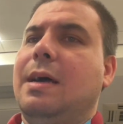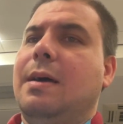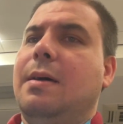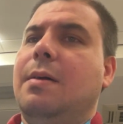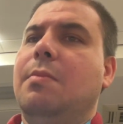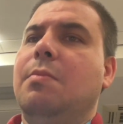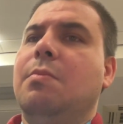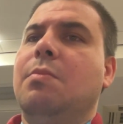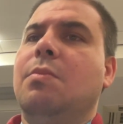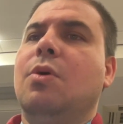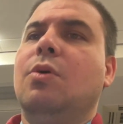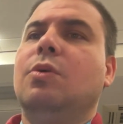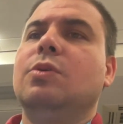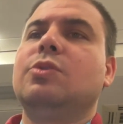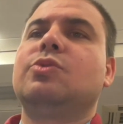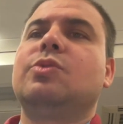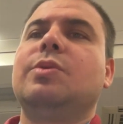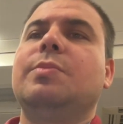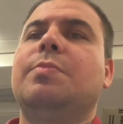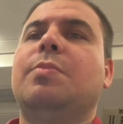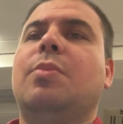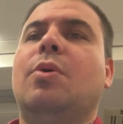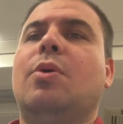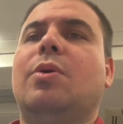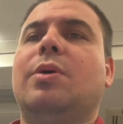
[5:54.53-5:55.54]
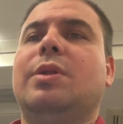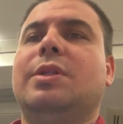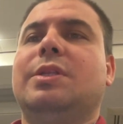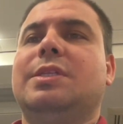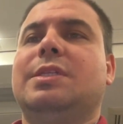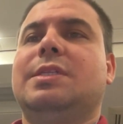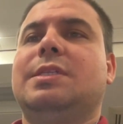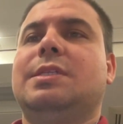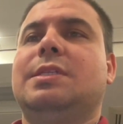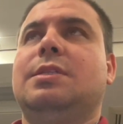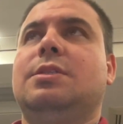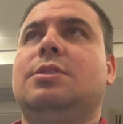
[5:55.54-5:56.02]
Most
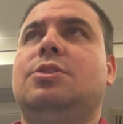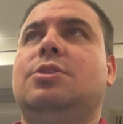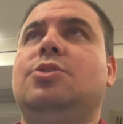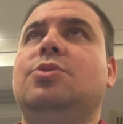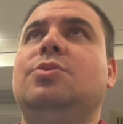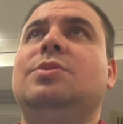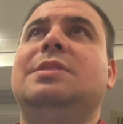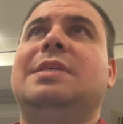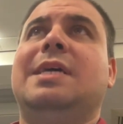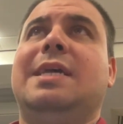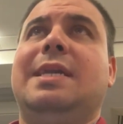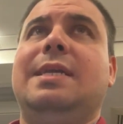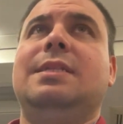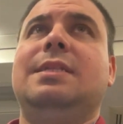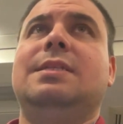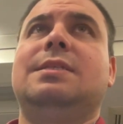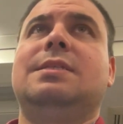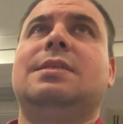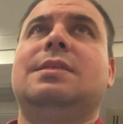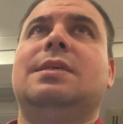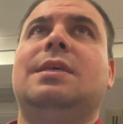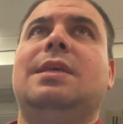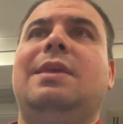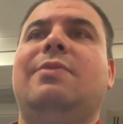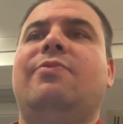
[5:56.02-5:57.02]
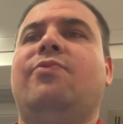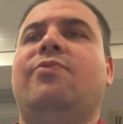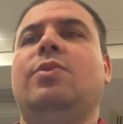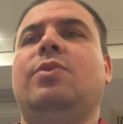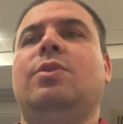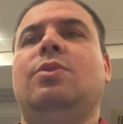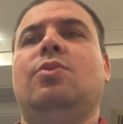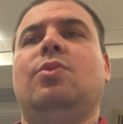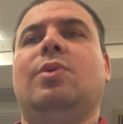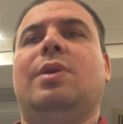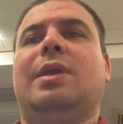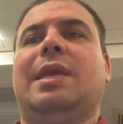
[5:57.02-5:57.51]
reports to date, if we
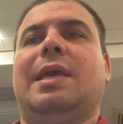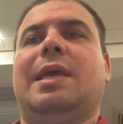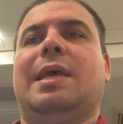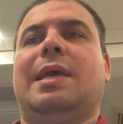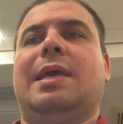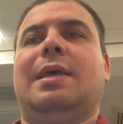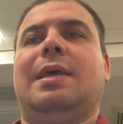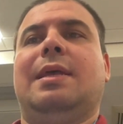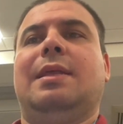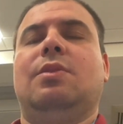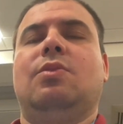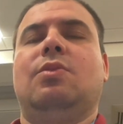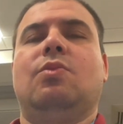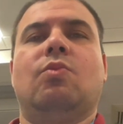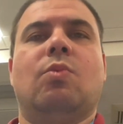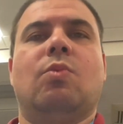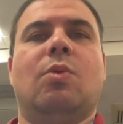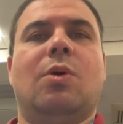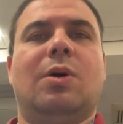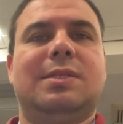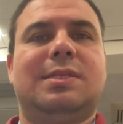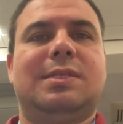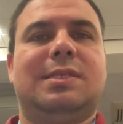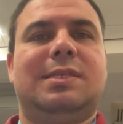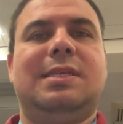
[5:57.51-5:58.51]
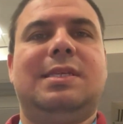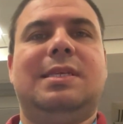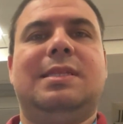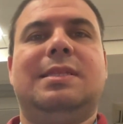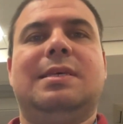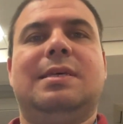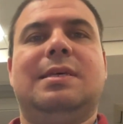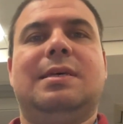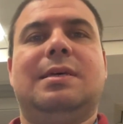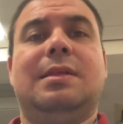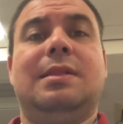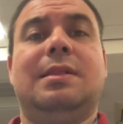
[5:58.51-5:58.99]
look at what's in
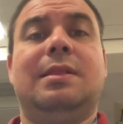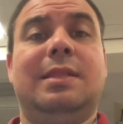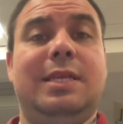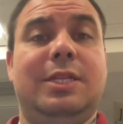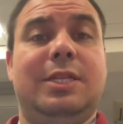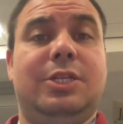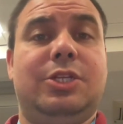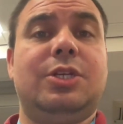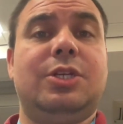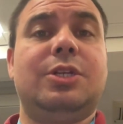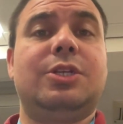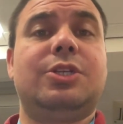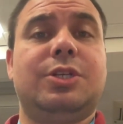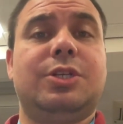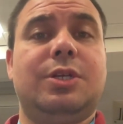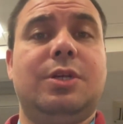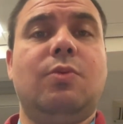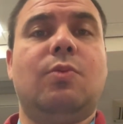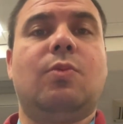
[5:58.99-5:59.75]
the literature,